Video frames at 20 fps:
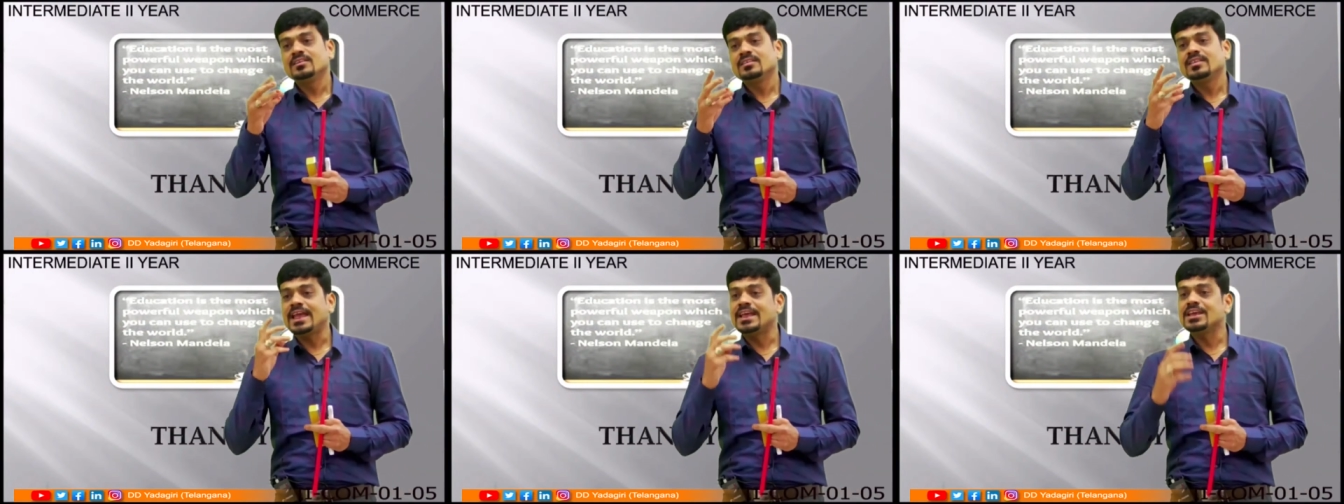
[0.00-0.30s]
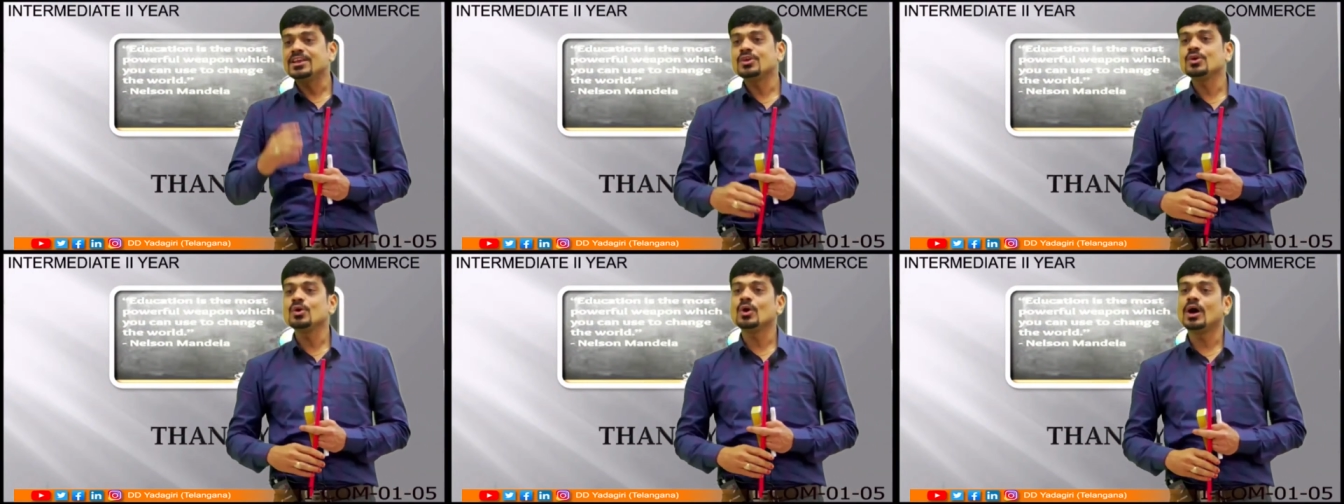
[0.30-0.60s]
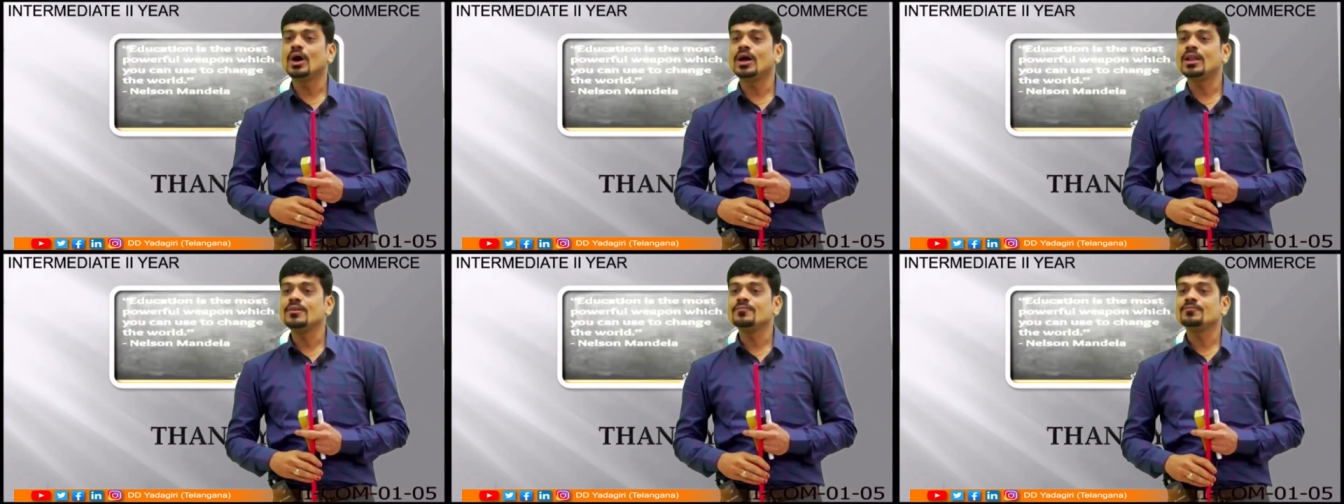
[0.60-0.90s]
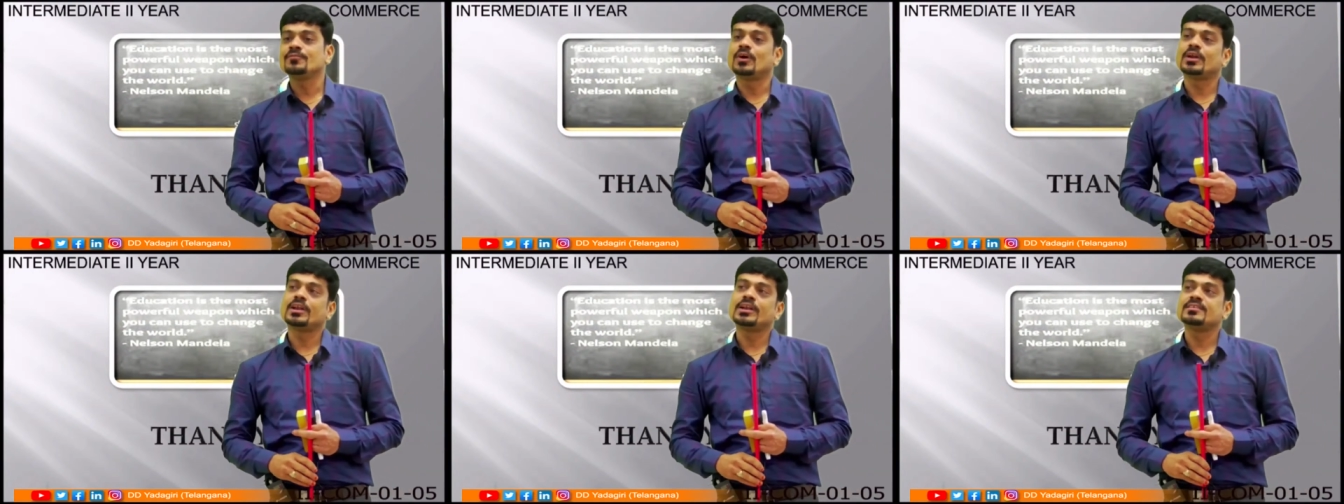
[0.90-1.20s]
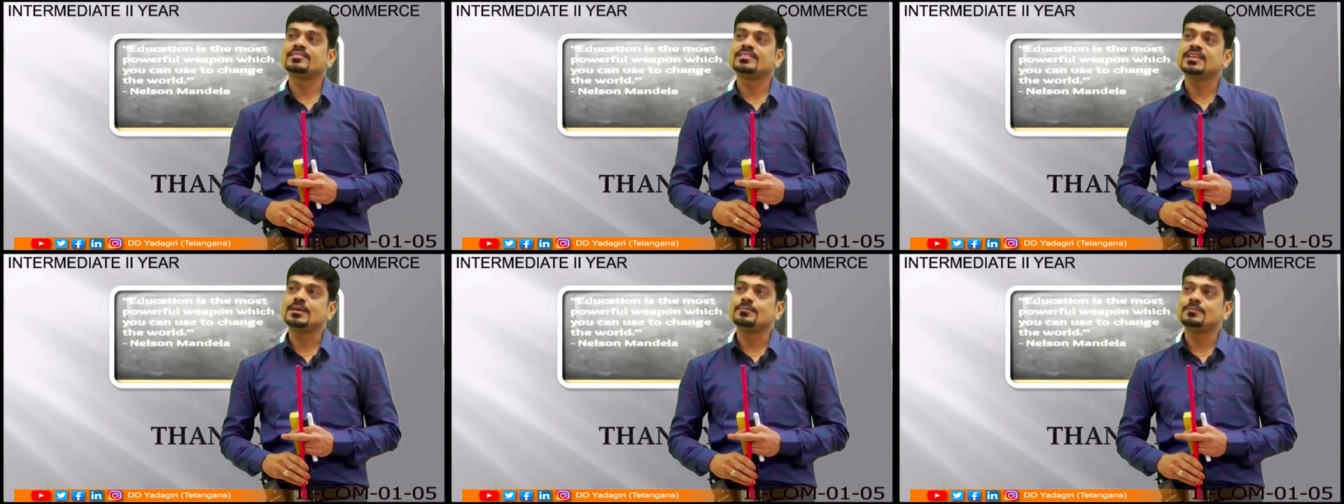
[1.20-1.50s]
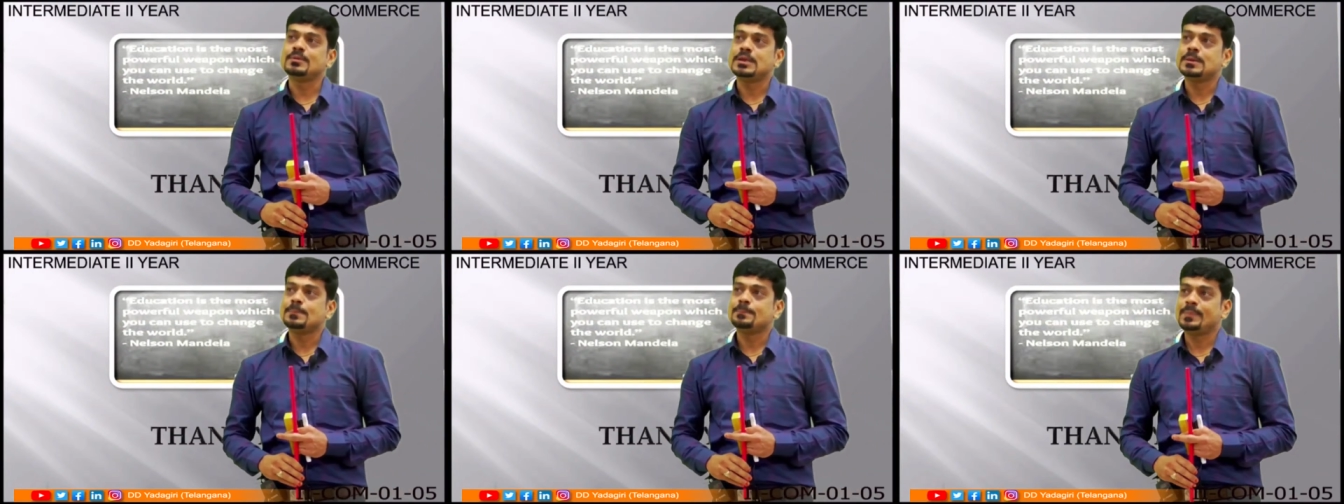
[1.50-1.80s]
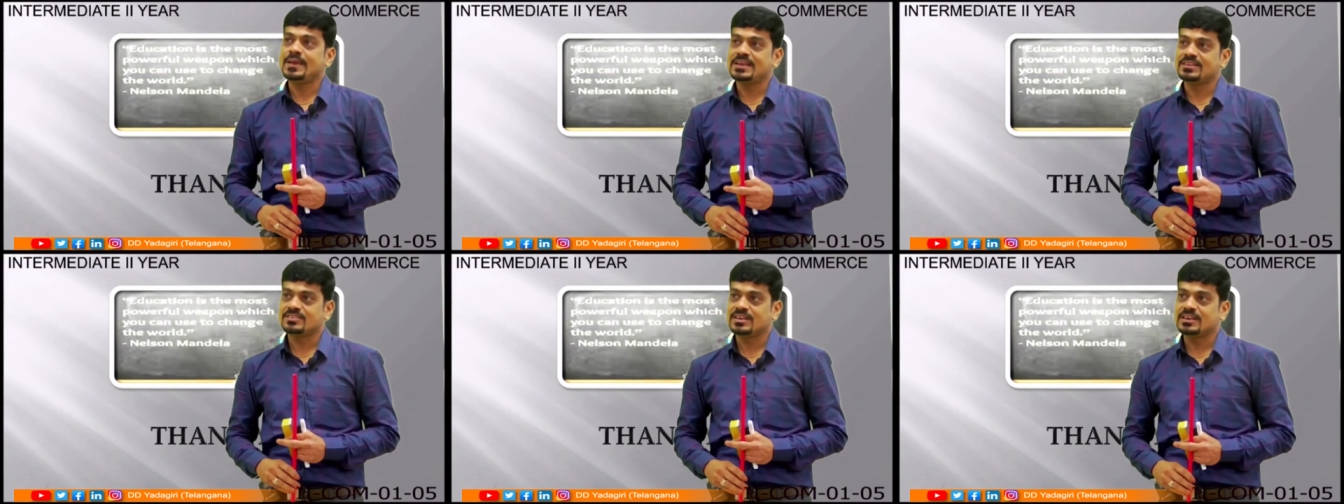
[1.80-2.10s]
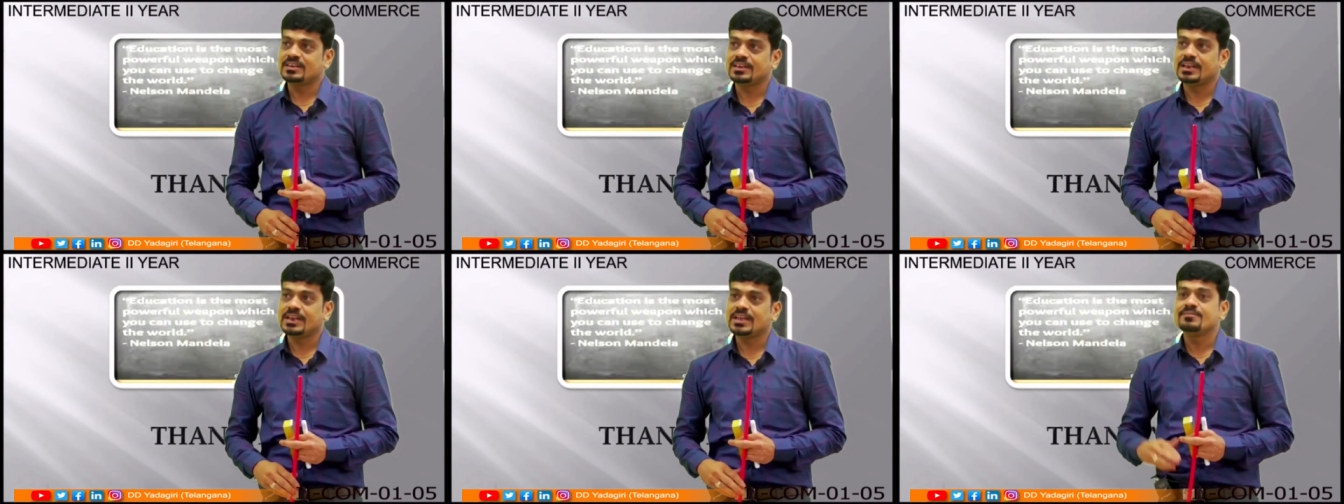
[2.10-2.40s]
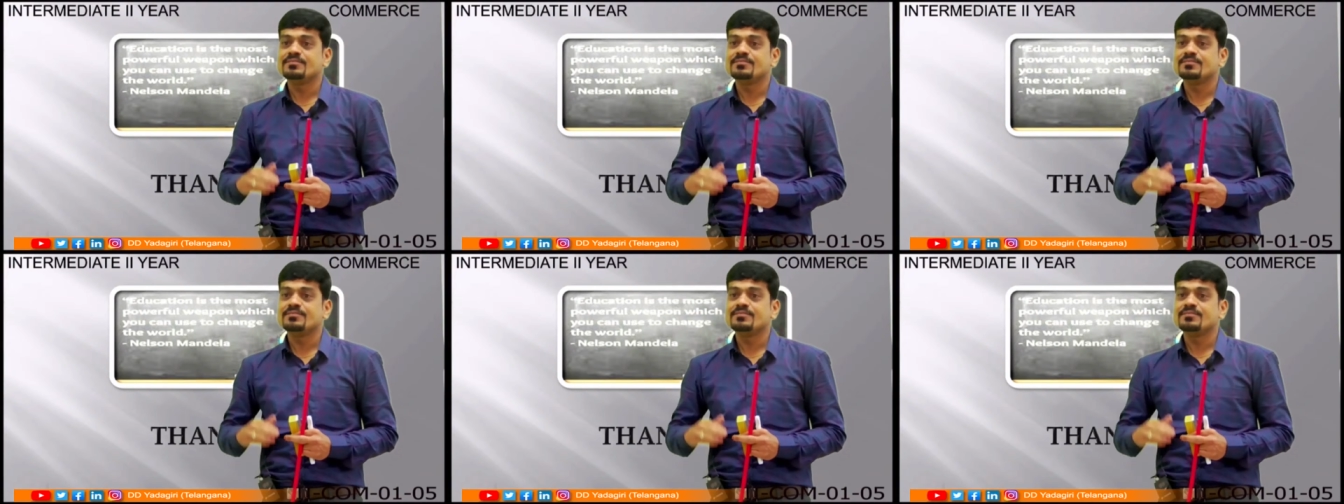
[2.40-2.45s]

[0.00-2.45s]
Thank you all for listening me patiently.